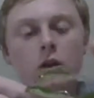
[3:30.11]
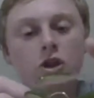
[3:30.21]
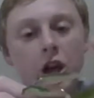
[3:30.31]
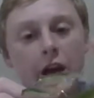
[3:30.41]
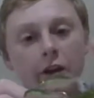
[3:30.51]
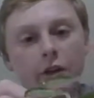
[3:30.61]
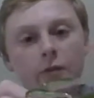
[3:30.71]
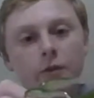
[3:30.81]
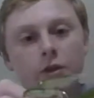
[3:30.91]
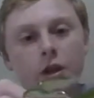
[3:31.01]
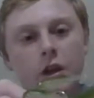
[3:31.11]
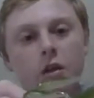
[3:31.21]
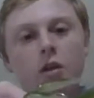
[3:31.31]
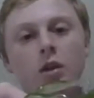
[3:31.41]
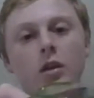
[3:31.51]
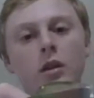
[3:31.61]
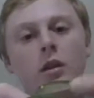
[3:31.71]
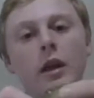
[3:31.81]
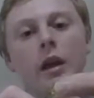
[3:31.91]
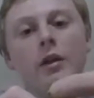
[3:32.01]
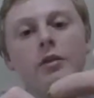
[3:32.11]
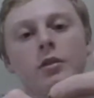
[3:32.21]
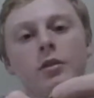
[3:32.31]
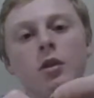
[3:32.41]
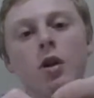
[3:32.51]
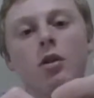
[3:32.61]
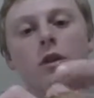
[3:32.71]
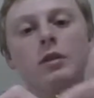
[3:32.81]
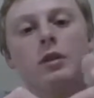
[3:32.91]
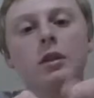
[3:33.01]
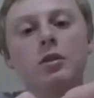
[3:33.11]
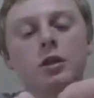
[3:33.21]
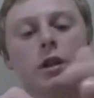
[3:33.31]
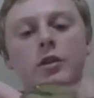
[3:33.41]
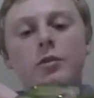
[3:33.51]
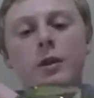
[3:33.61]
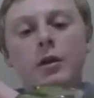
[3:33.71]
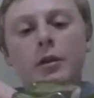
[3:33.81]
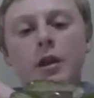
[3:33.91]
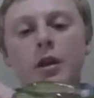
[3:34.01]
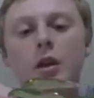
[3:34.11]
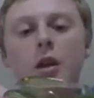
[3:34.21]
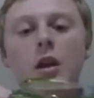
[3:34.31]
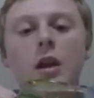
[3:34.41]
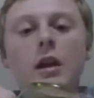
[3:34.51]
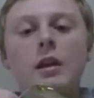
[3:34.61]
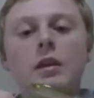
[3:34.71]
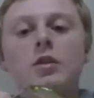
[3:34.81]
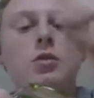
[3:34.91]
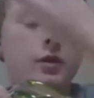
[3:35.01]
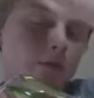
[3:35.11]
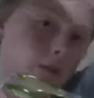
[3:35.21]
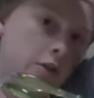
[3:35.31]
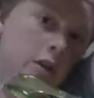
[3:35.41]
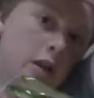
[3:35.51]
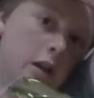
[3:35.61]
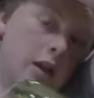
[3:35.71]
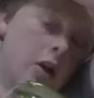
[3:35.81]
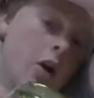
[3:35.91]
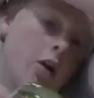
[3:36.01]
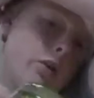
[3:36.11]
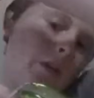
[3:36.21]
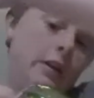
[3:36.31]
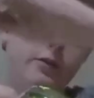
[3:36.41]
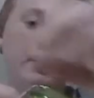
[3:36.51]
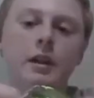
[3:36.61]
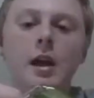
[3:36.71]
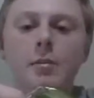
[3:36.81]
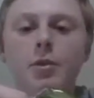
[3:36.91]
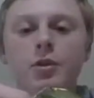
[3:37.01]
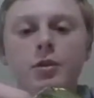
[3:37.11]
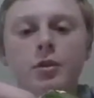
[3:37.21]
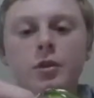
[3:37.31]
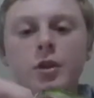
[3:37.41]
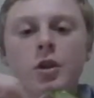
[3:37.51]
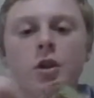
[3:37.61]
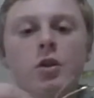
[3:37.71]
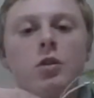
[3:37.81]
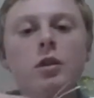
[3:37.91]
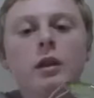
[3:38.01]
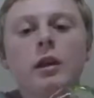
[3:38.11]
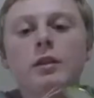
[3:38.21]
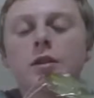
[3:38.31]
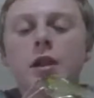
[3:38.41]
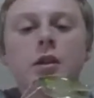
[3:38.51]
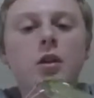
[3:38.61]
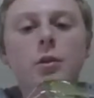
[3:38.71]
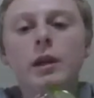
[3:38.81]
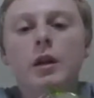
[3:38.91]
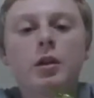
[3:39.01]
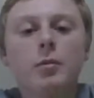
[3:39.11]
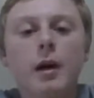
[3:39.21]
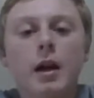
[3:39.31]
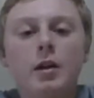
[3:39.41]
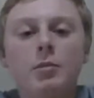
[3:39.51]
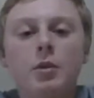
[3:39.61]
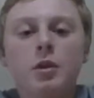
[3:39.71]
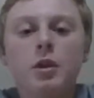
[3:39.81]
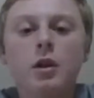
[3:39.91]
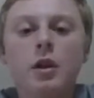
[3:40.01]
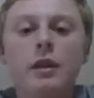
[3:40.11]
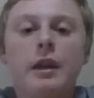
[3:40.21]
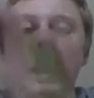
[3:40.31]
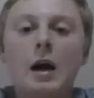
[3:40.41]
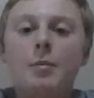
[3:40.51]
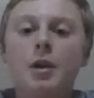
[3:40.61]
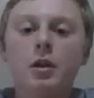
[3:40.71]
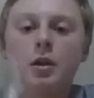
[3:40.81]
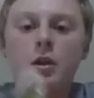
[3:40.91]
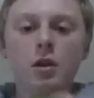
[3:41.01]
a shiner for say, that has all these little shiners around it, and you can fish it in all the different depths. You can let it sink all the way down to the bottom, and then hop it